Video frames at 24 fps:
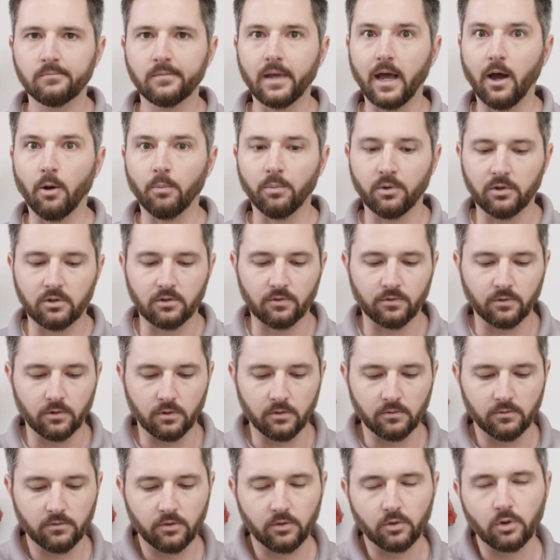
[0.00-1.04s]
outputs
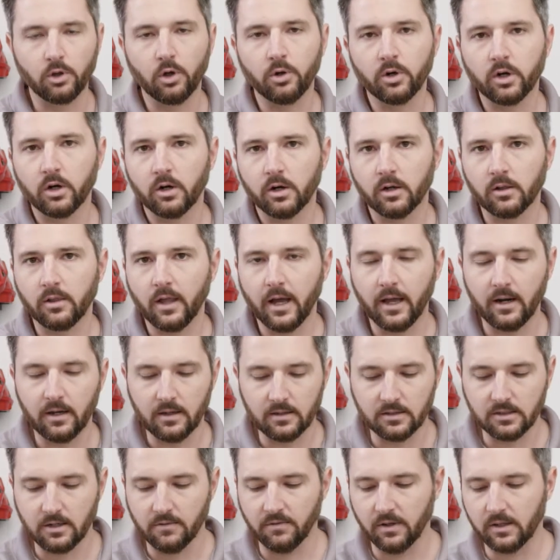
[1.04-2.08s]
for, for low current
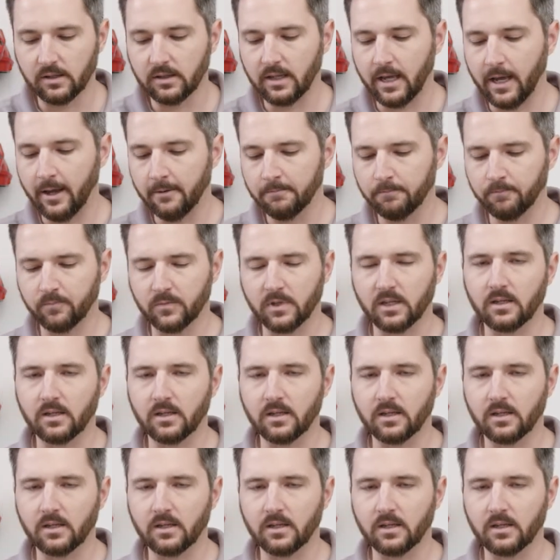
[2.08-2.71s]
lighting, stuff like that.